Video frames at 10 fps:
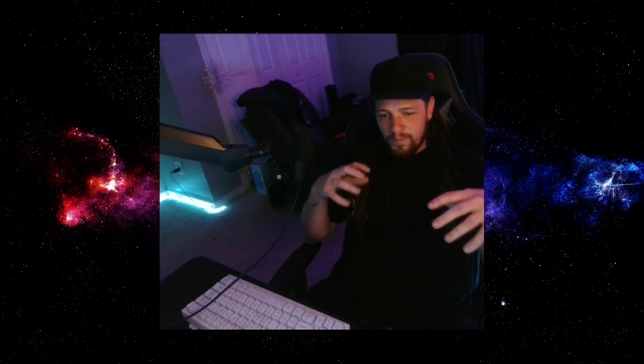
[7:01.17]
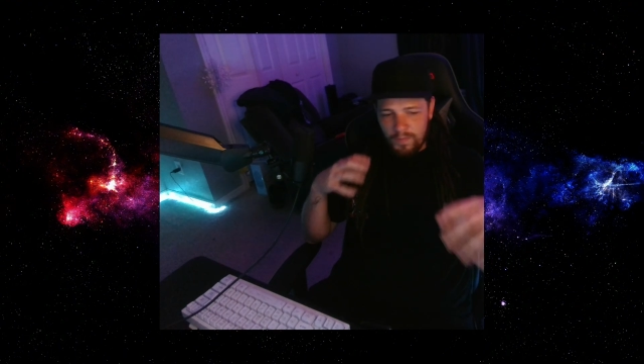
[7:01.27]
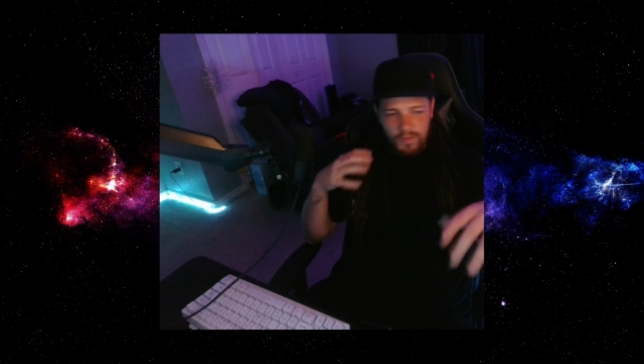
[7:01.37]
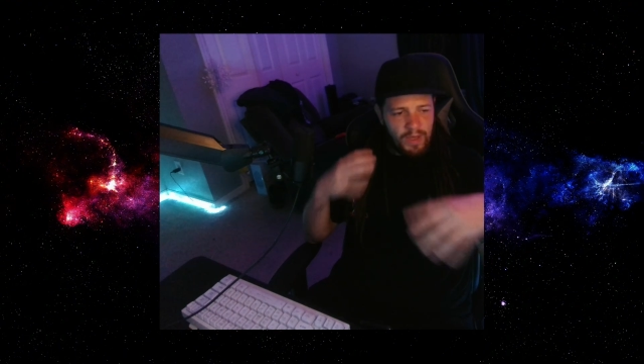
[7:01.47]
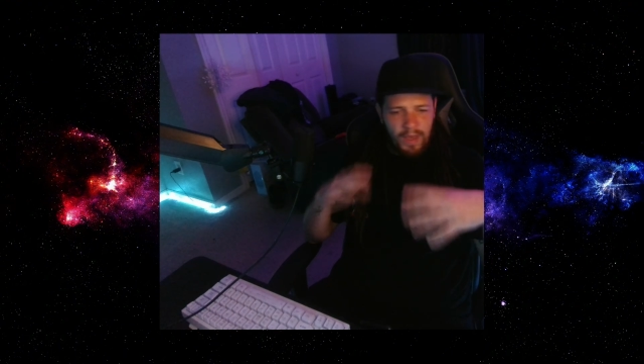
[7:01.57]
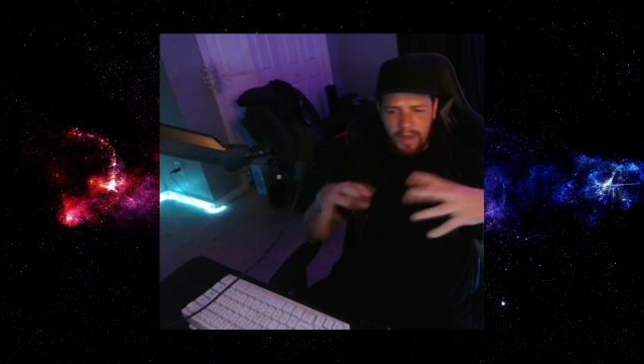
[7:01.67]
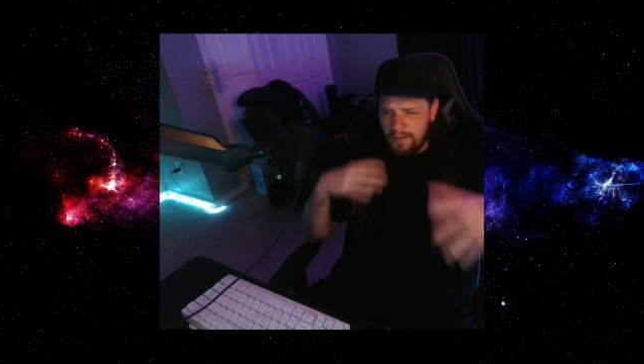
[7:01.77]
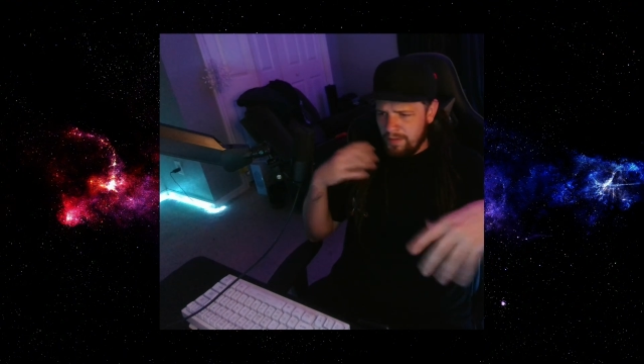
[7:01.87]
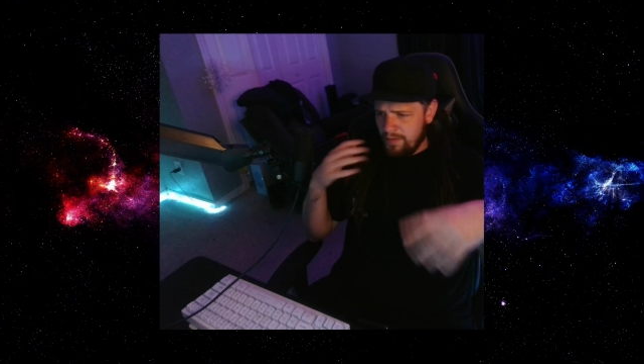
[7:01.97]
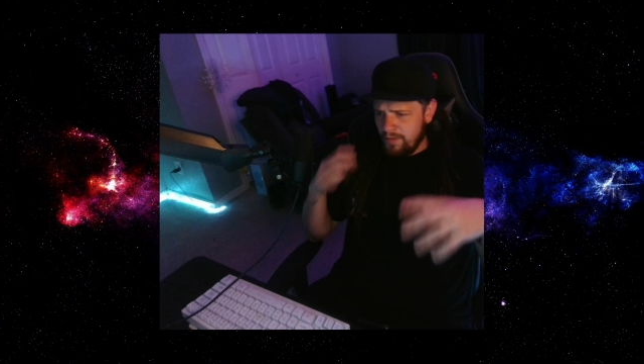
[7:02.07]

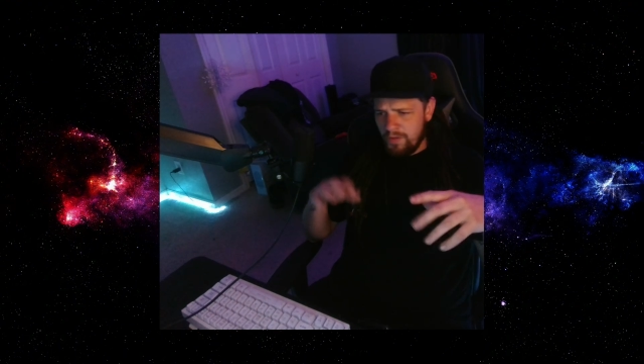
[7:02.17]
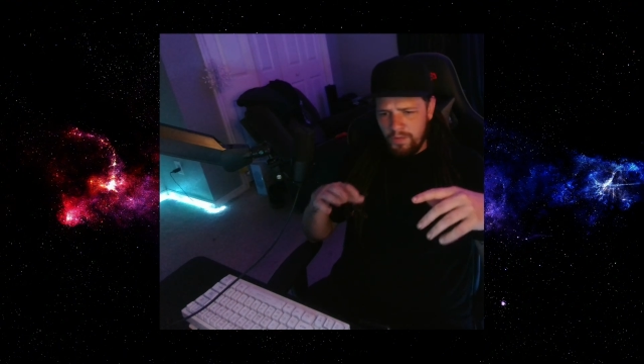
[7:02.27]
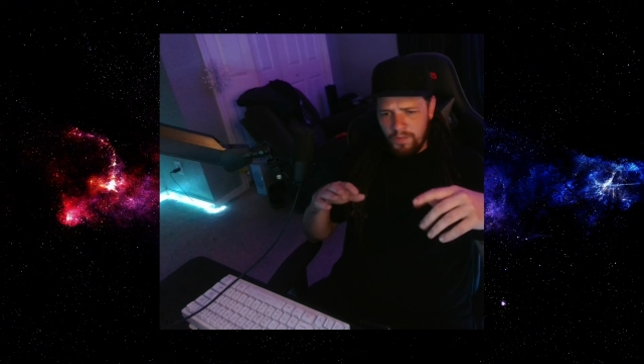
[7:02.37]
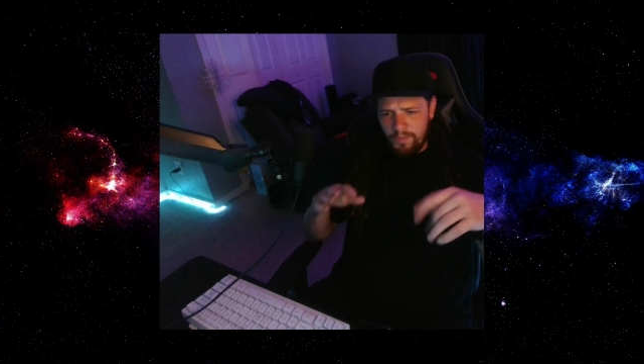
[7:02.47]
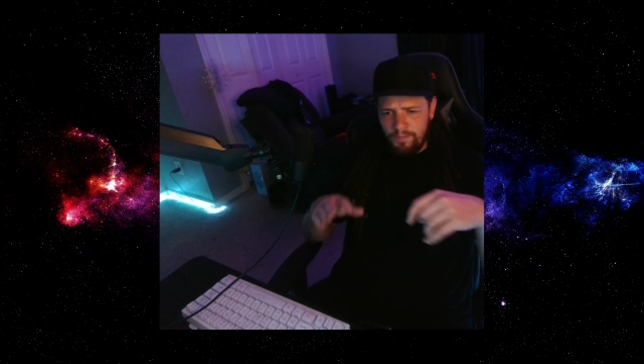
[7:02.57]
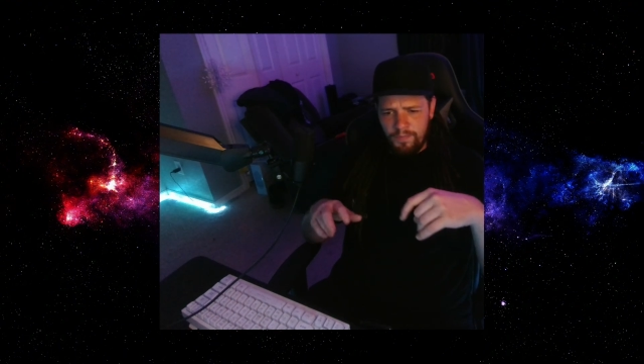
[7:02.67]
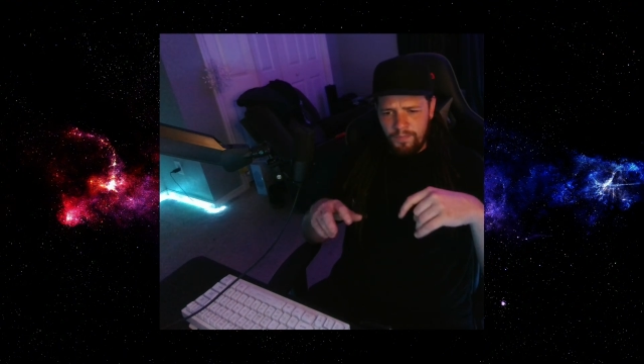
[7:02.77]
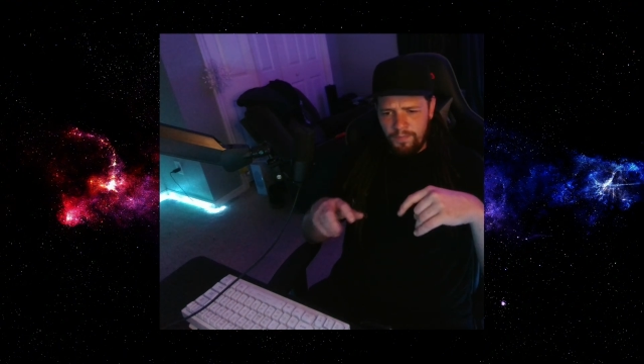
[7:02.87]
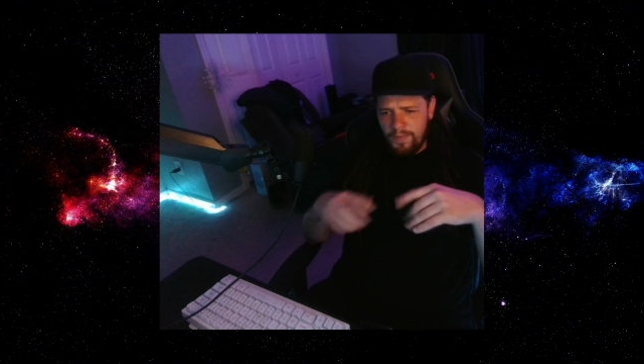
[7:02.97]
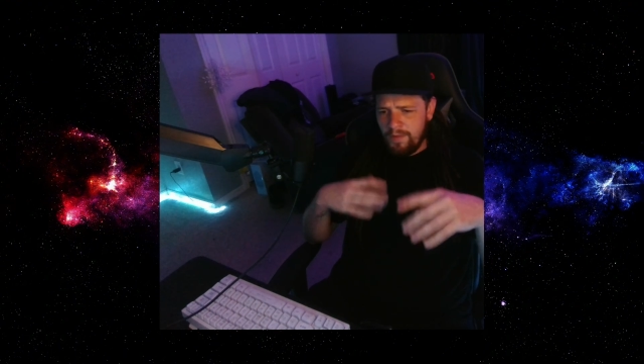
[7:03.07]
chatting,
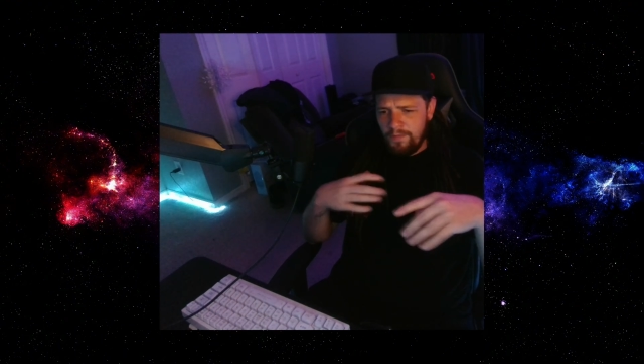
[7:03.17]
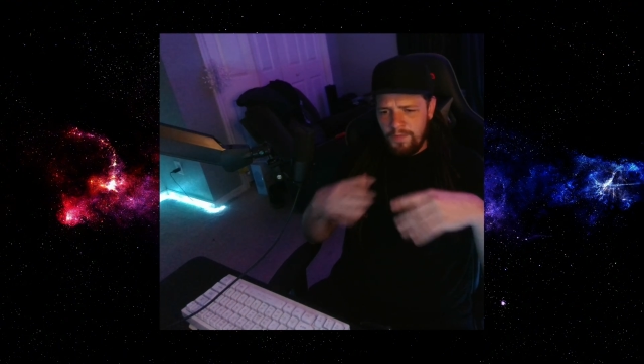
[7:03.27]
10,